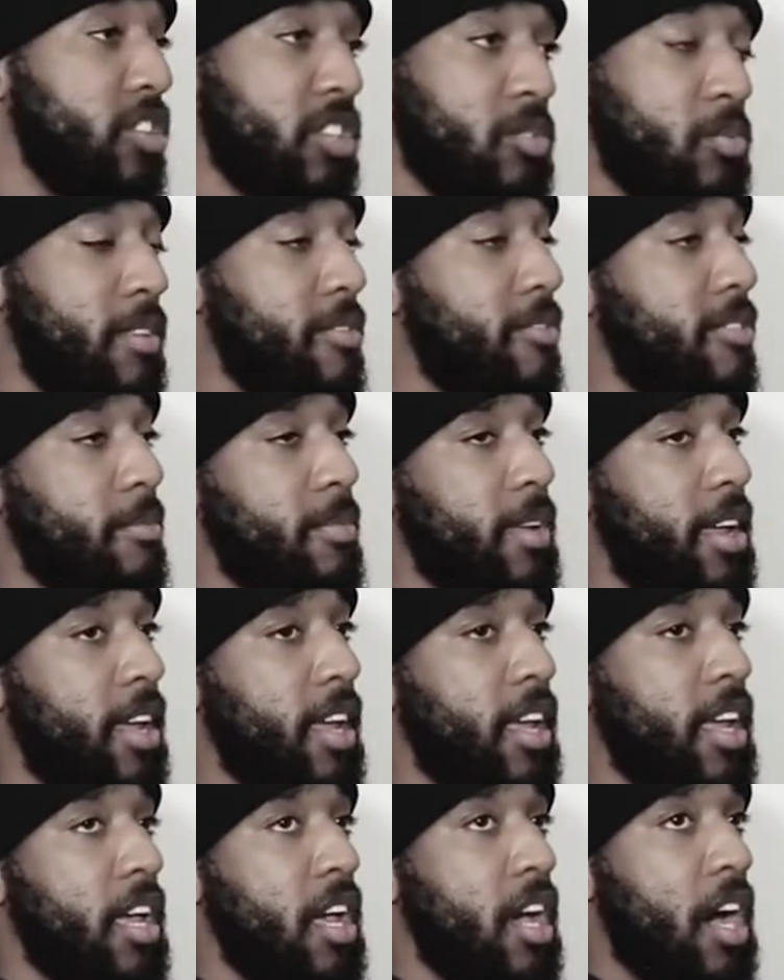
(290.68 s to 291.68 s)
just went from
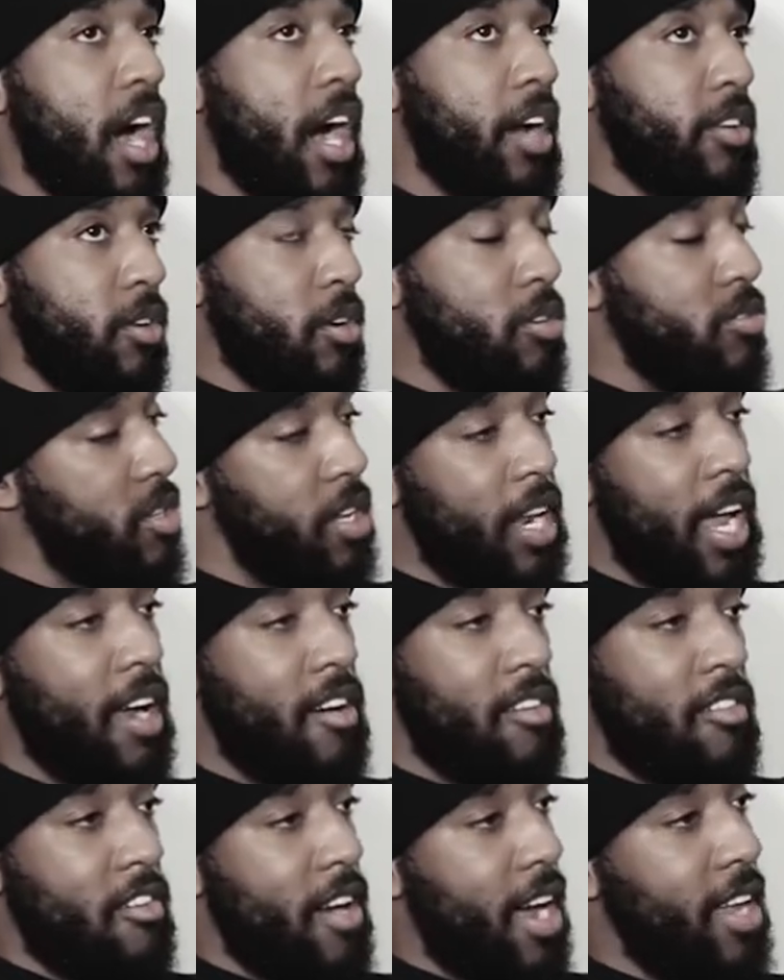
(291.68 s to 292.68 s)
there. I'd go to
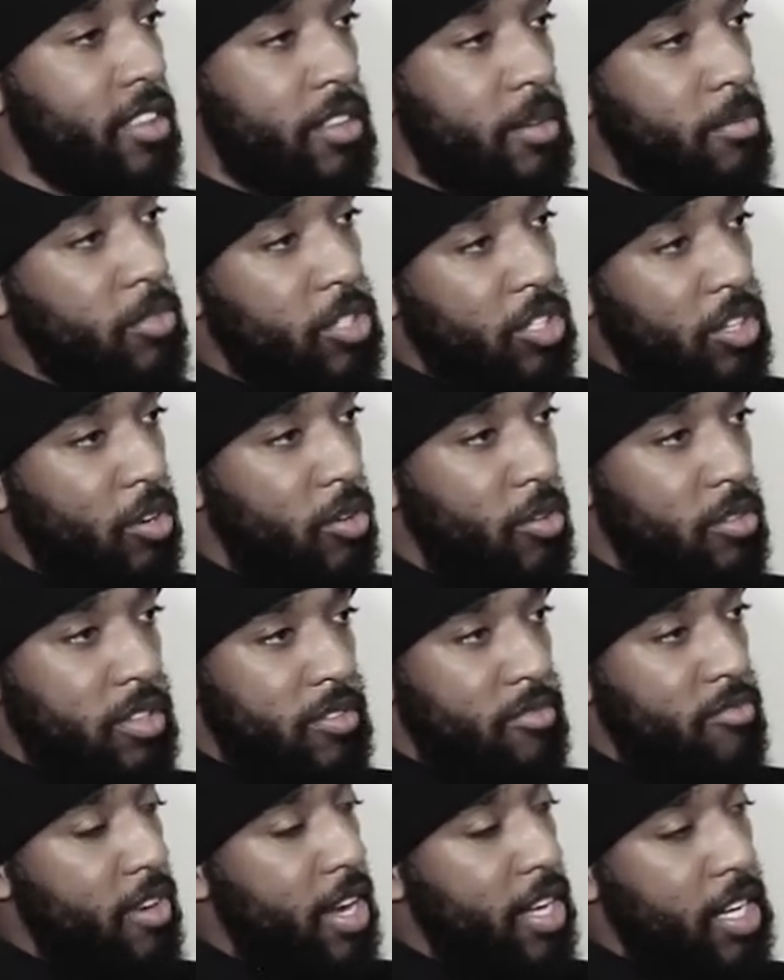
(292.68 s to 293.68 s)
like random shows
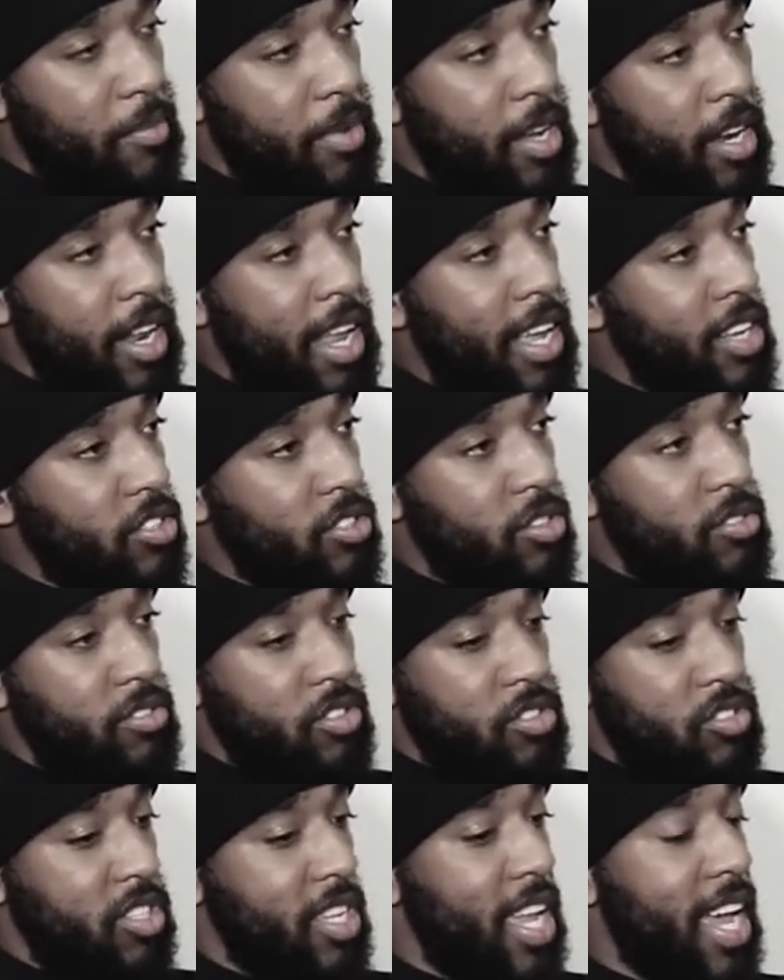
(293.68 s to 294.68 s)
and random headline shows
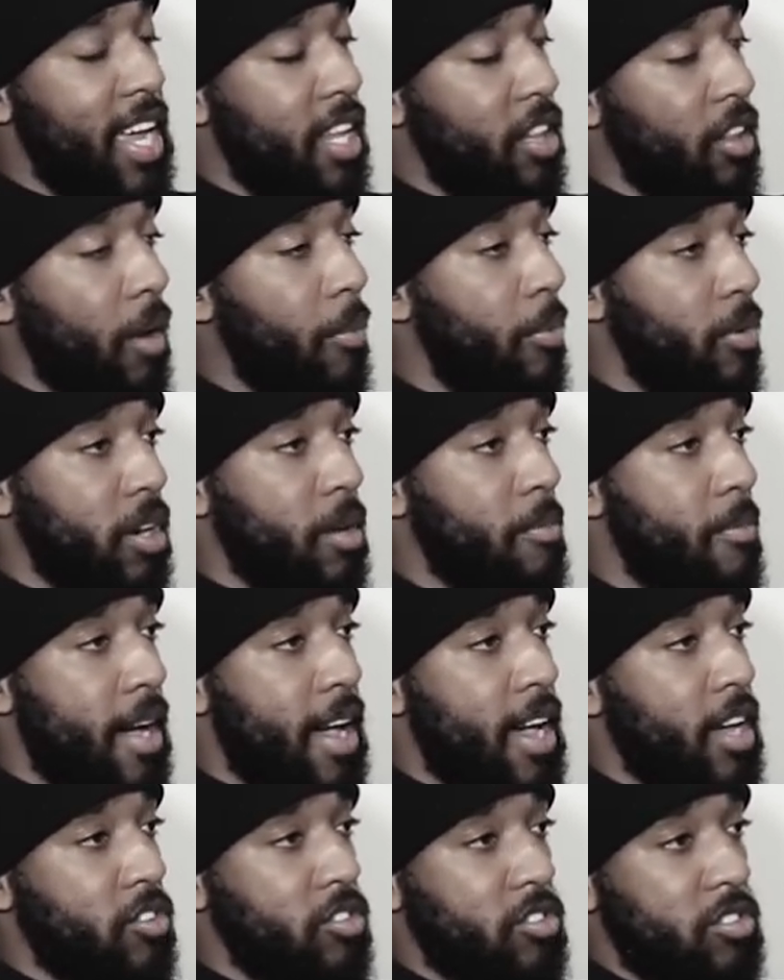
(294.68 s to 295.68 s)
and just end up on the
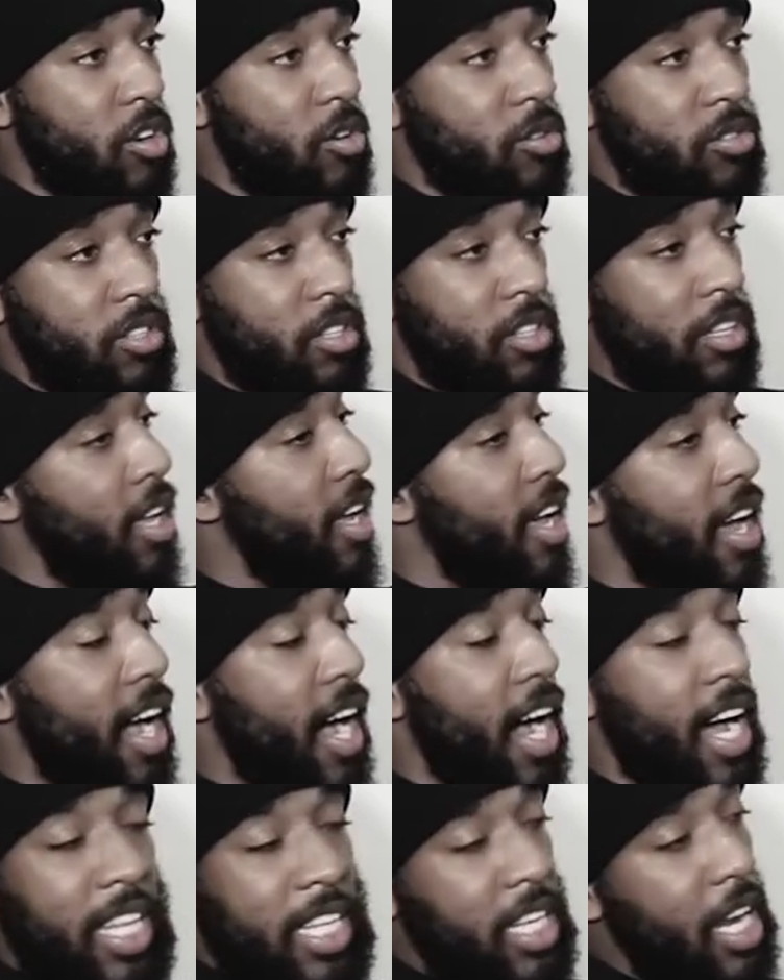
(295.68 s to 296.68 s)
mic just hosting.
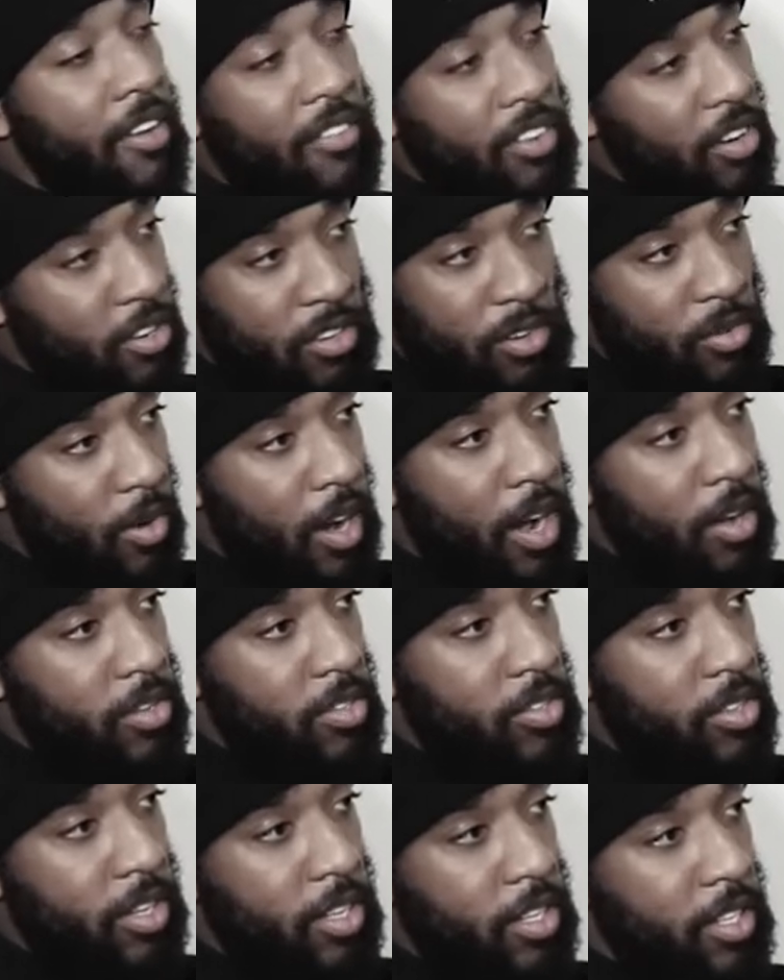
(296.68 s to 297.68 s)
I didn't have a clue what I
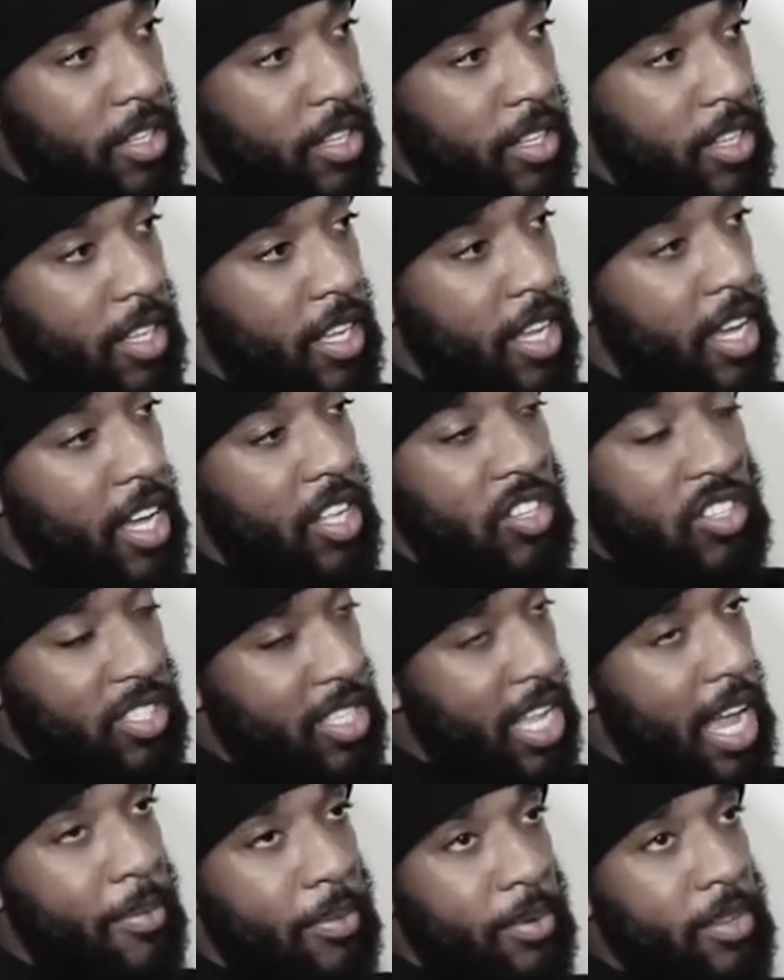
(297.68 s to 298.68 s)
was doing. It
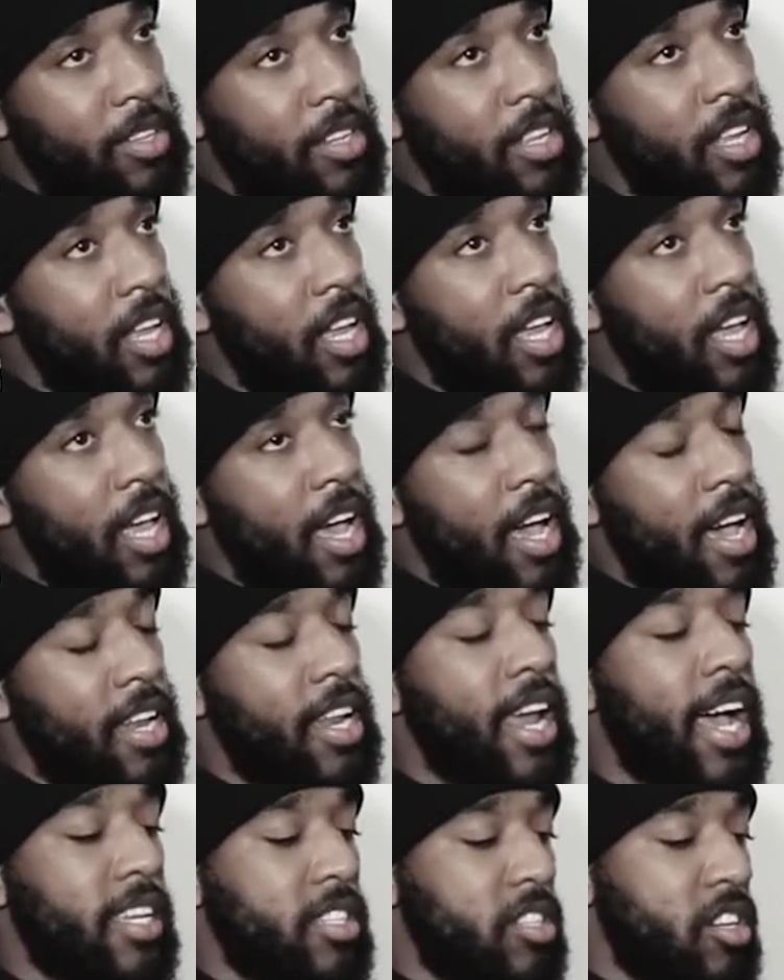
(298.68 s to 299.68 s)
just happened.
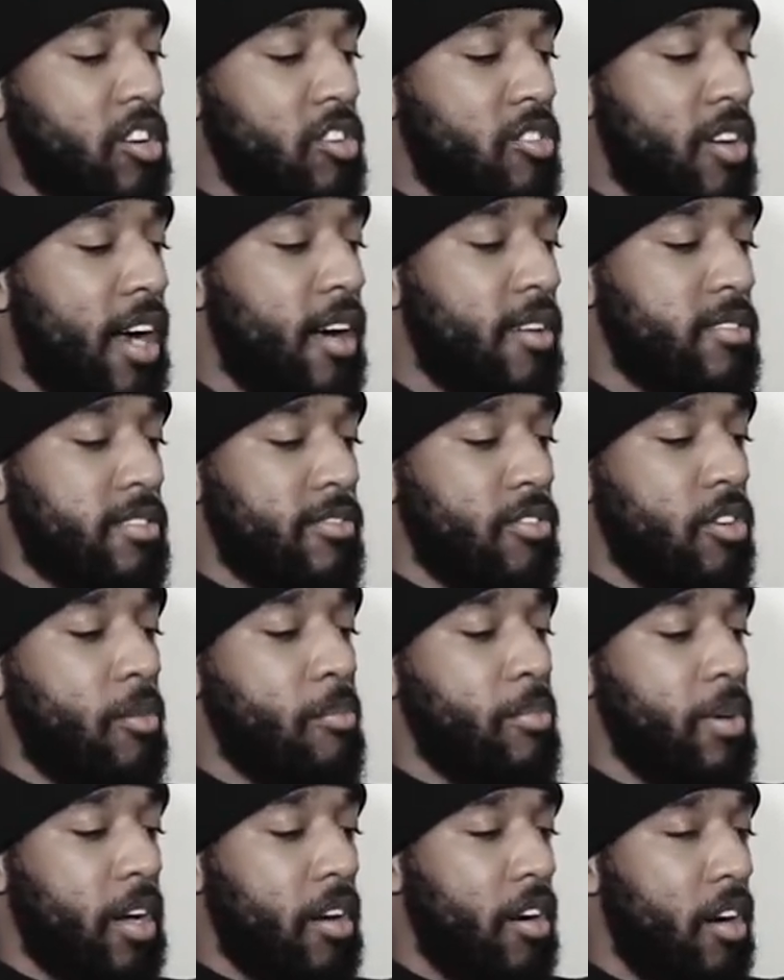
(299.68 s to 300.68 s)
And as the crowds have
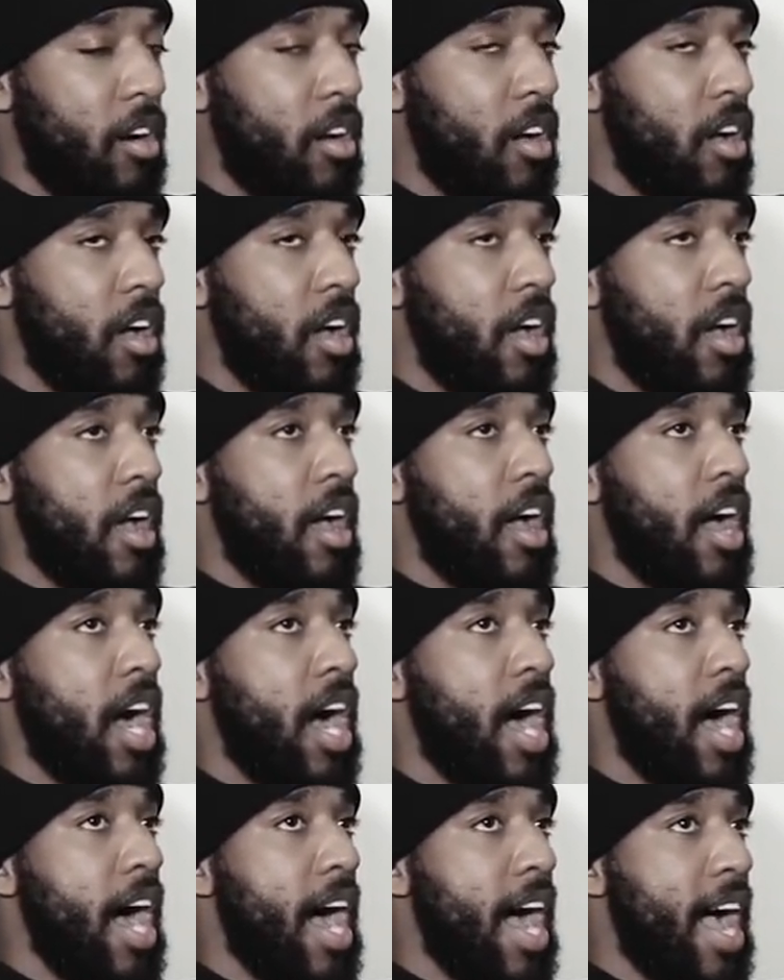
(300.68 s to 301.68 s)
got bigger,
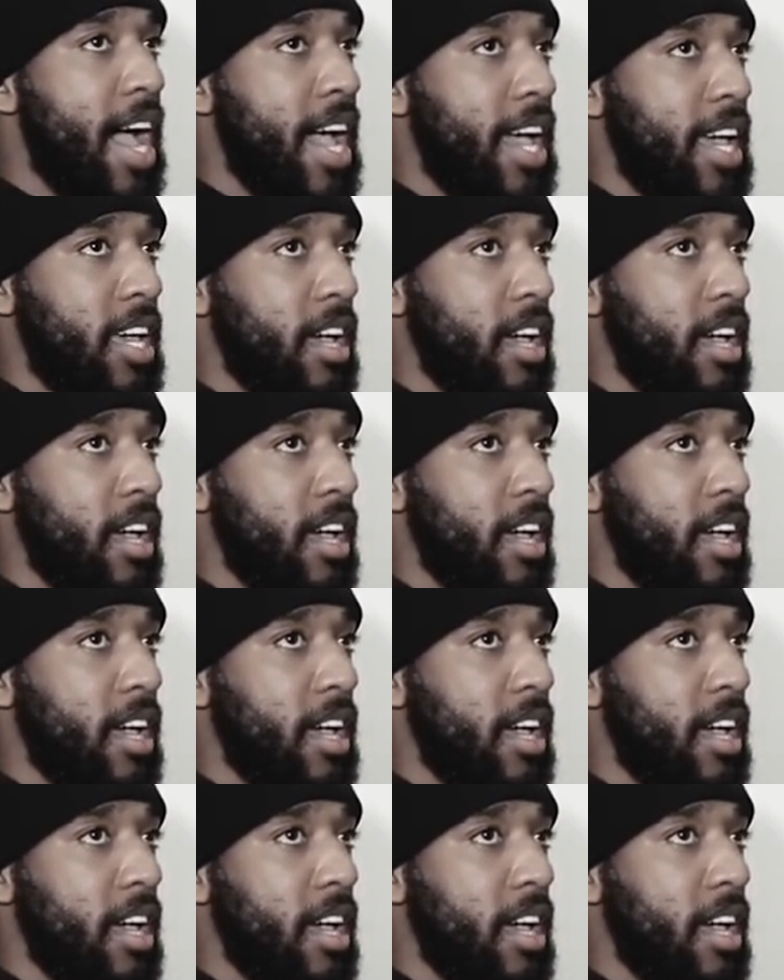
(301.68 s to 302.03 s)
I